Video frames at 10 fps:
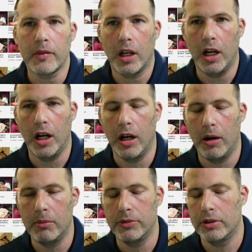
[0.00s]

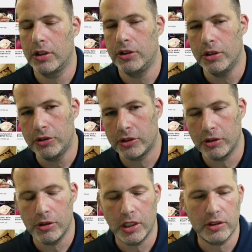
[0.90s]
The new
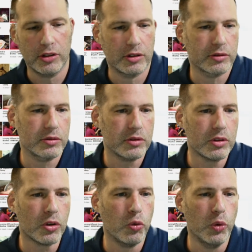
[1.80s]
students
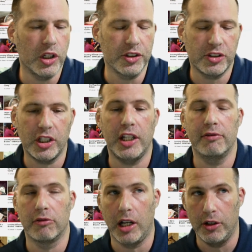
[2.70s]
will see
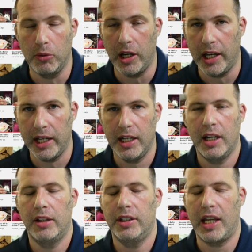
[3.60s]
right away
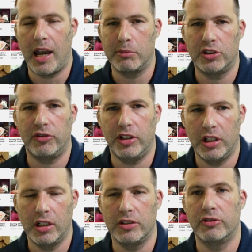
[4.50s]
the
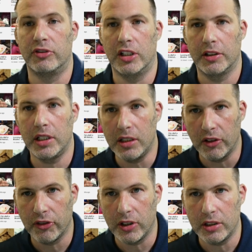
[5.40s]
atmosphere is very
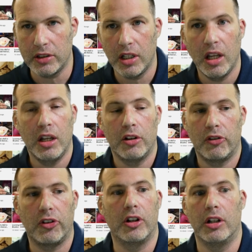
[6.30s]
different
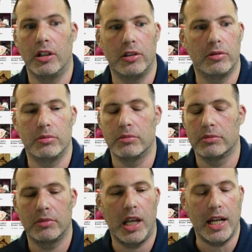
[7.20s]

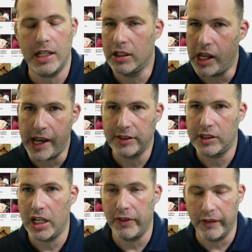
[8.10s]
from any class
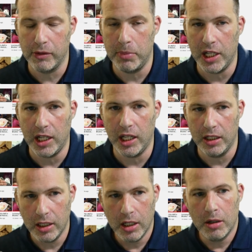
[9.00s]
they have ever been in.
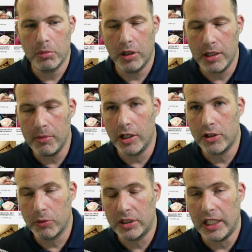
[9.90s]
Pretty
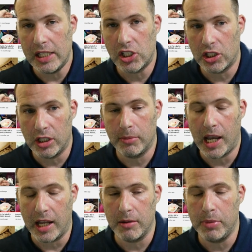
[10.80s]
much we're teaching them
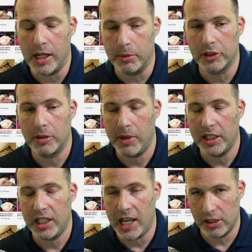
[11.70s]
how to be able to
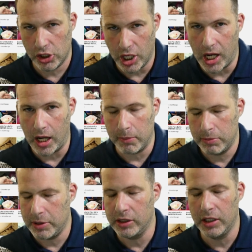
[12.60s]
maintain a job,
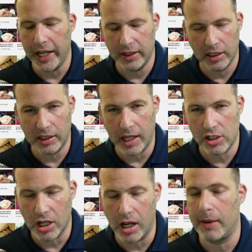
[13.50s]
be liked at that
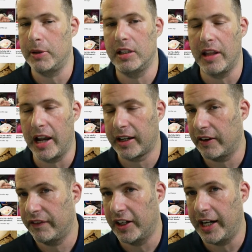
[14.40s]
job, and not get
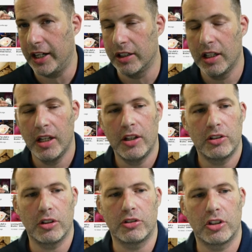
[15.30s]
fired.
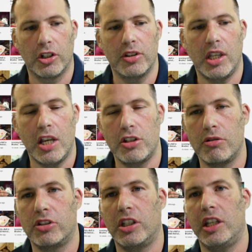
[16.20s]
So certain things you
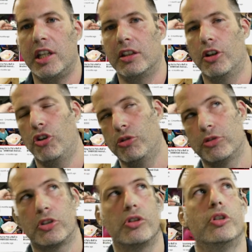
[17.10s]
see in the home
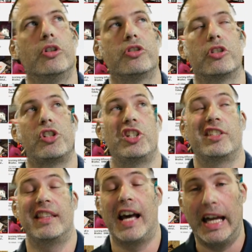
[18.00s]
schools are just
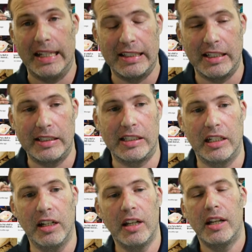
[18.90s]
non-existent.